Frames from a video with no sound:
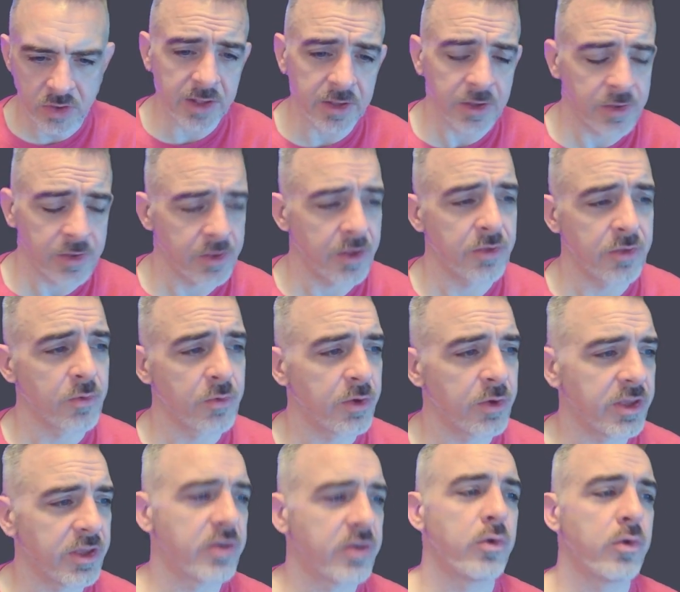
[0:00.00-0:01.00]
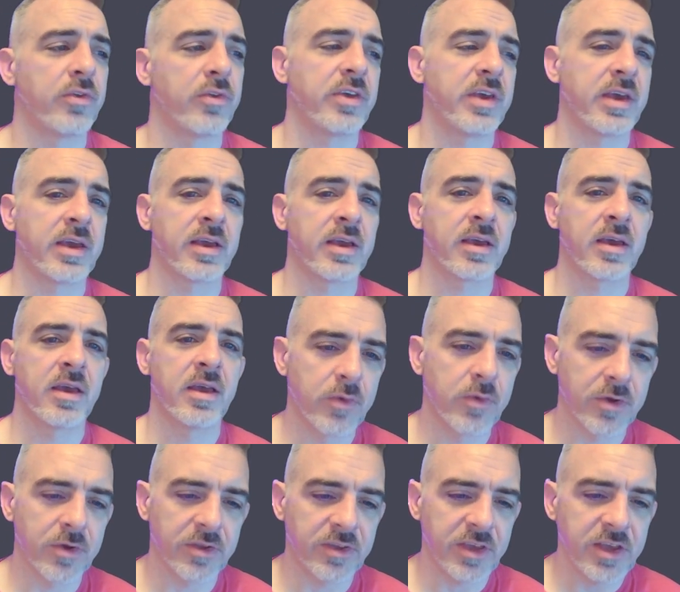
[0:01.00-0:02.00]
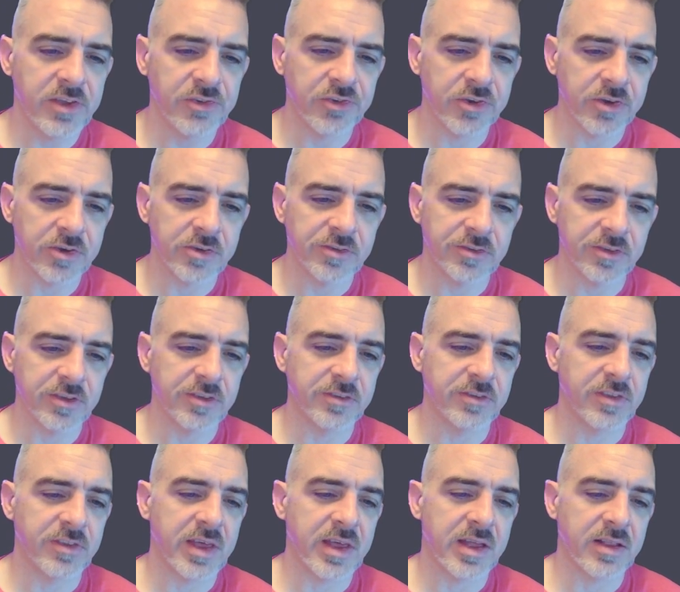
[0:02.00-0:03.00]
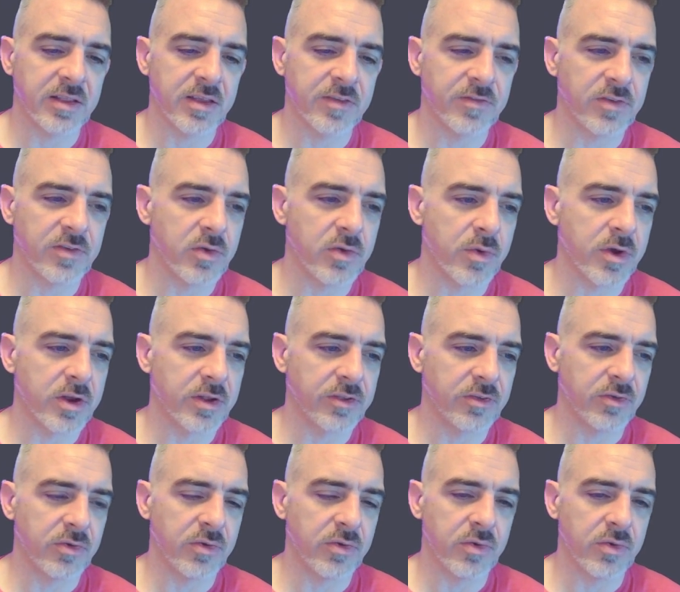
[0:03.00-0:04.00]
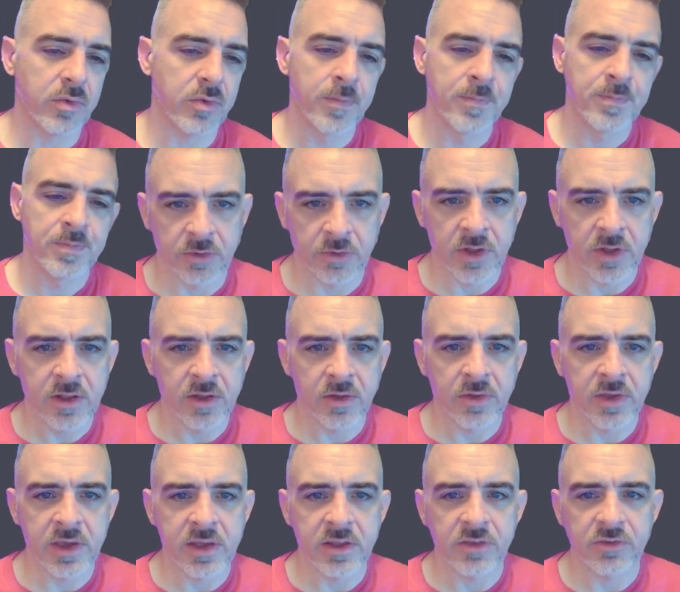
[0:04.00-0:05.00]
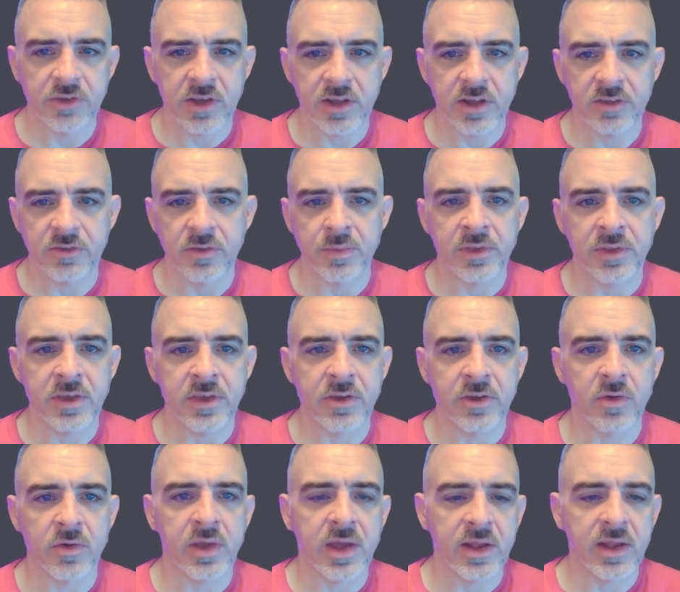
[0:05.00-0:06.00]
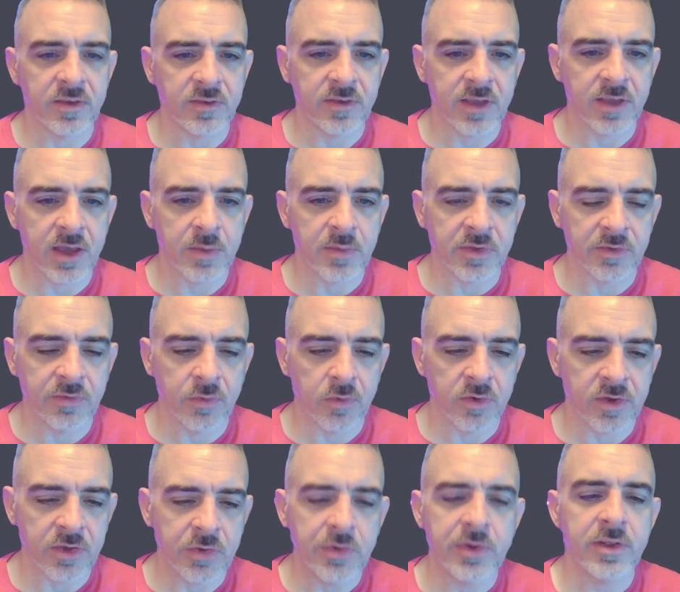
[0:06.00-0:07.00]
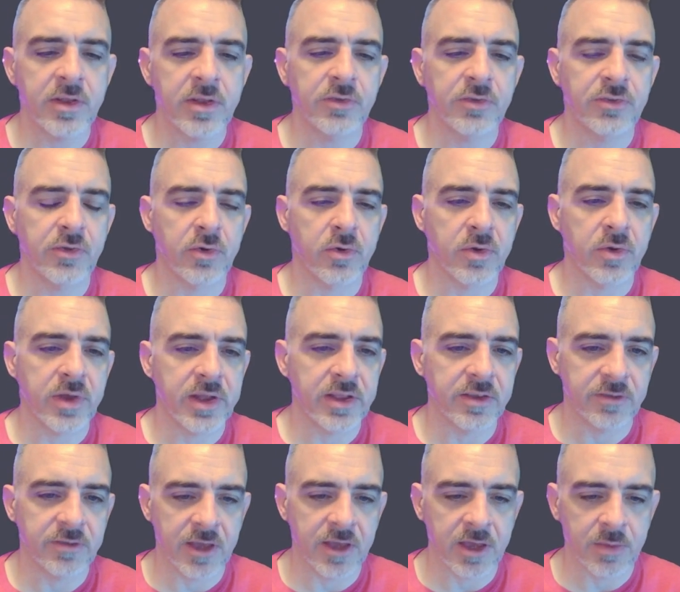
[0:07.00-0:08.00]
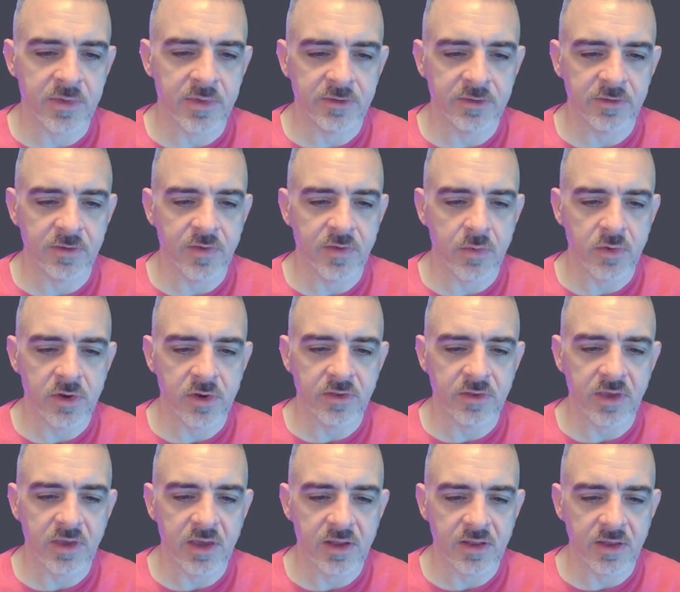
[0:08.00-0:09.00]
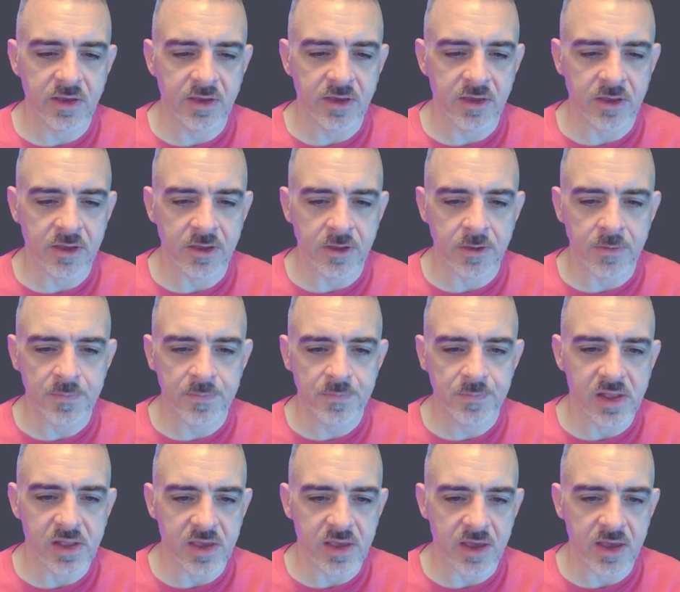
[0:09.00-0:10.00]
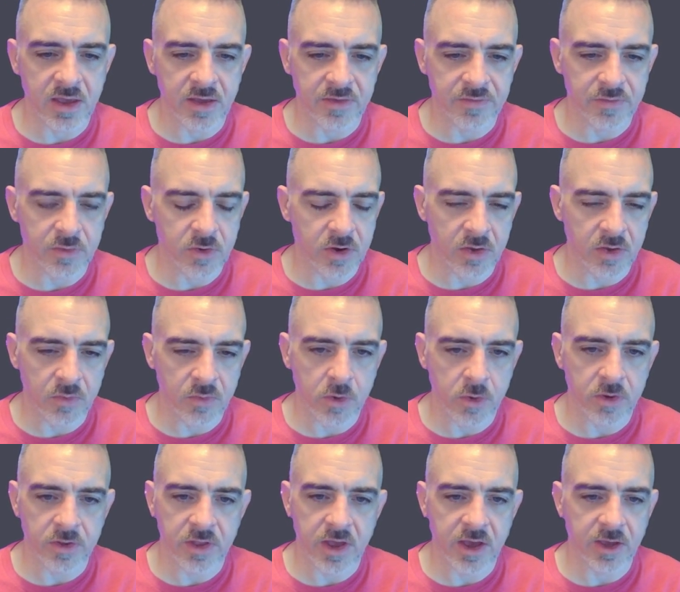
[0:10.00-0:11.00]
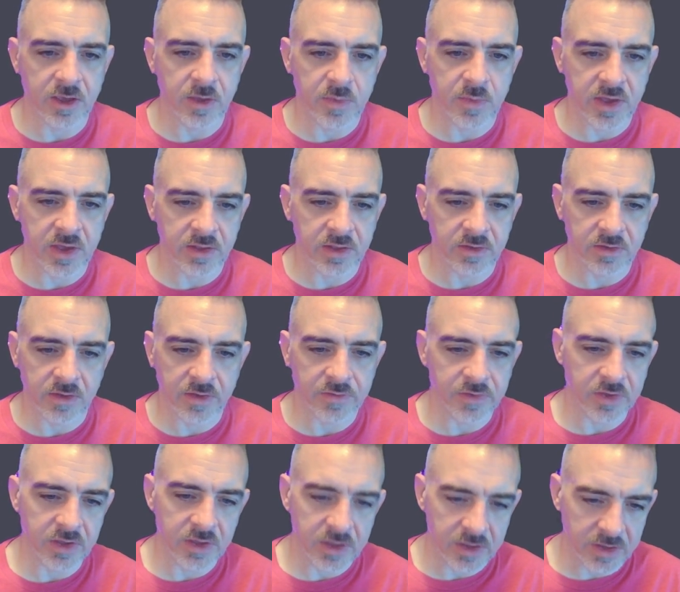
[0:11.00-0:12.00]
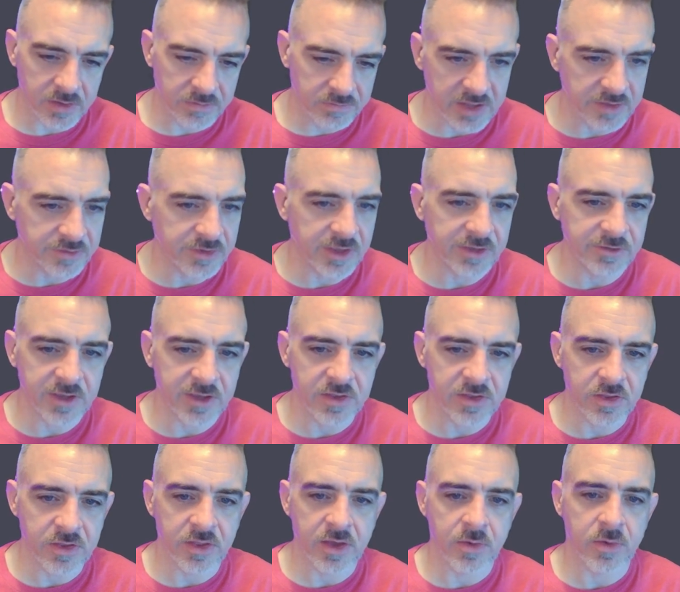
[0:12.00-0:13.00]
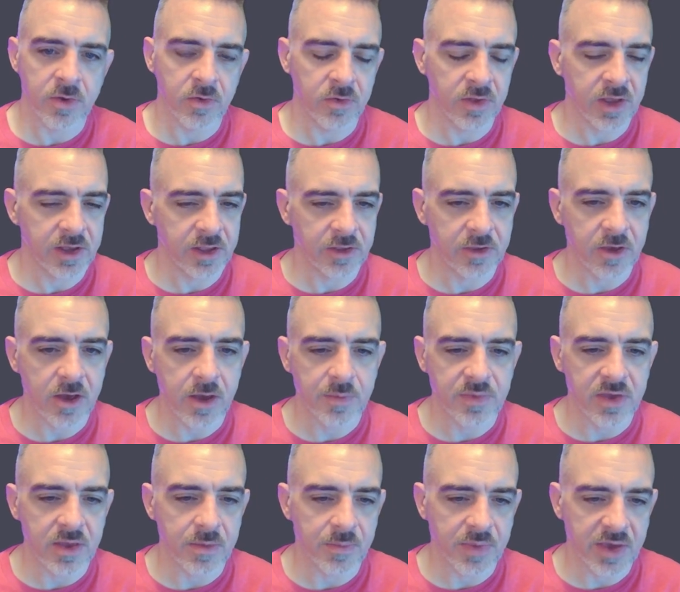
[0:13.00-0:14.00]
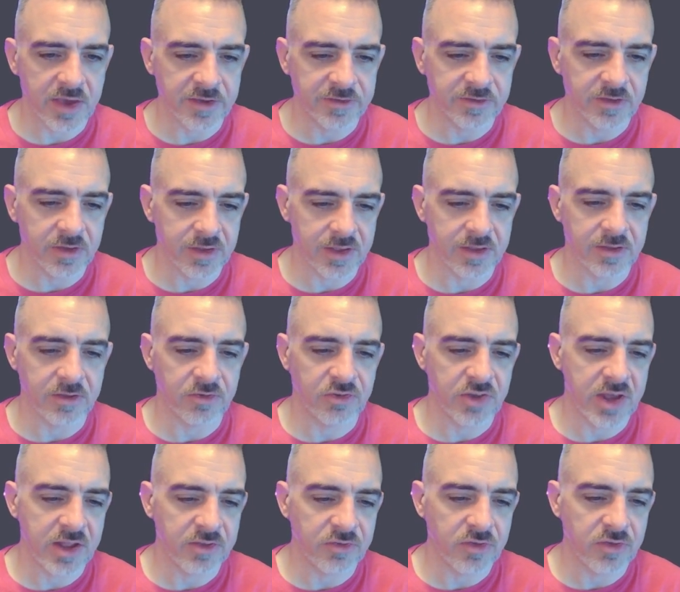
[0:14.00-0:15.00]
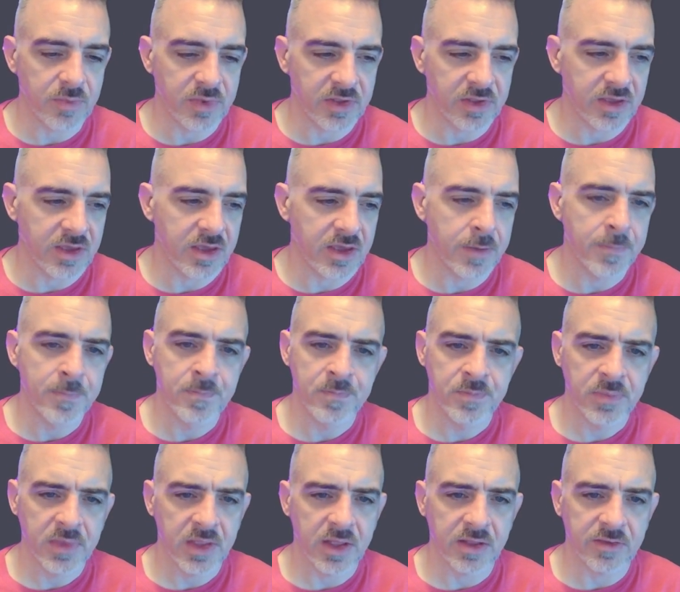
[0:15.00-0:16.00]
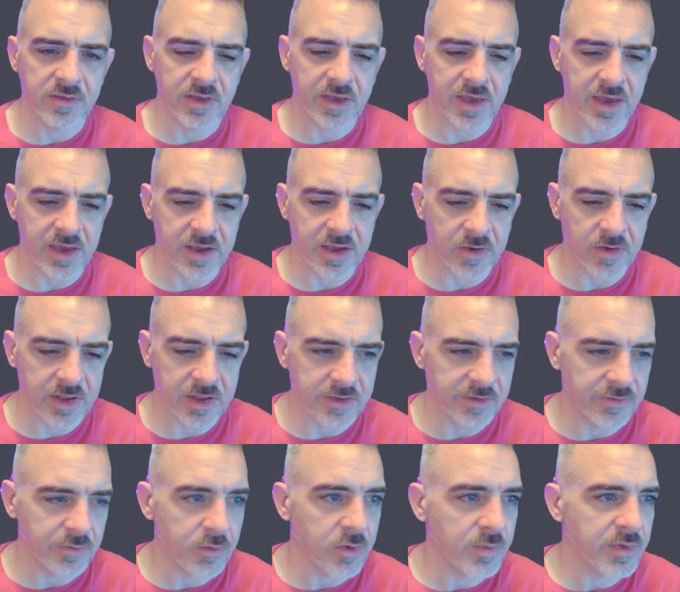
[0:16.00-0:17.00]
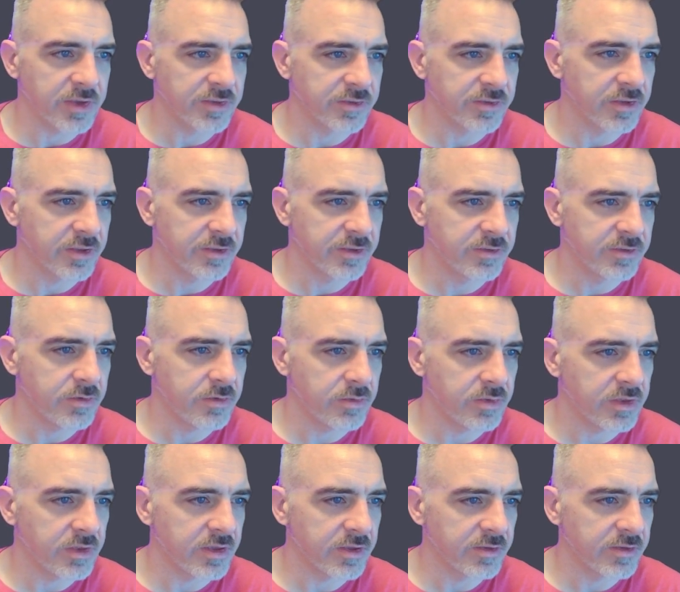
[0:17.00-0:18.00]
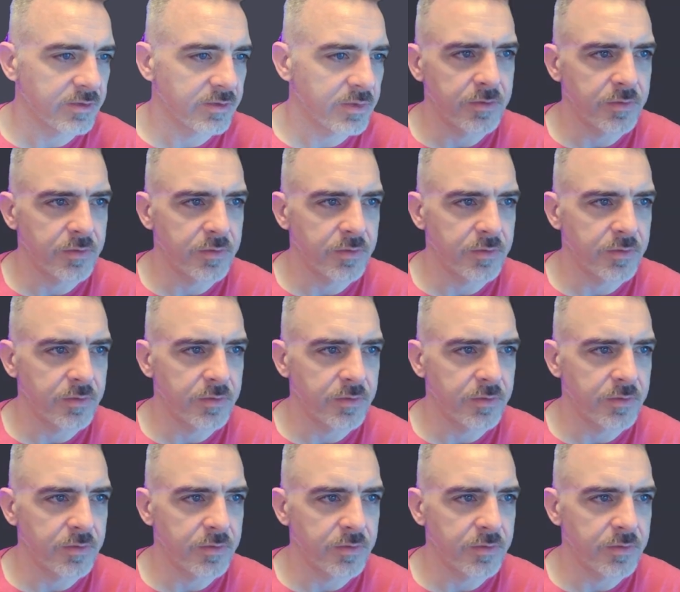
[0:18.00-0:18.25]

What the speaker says: And another really cool thing for teachers is that if you were to, so not only can ChatGPT create assignments for you, it can also grade assignments. If I were to take like a PDF or a Word document of a kid's essay that they wrote, I could copy and paste it into ChatGPT and say, hey, grade this for me. So let's do this.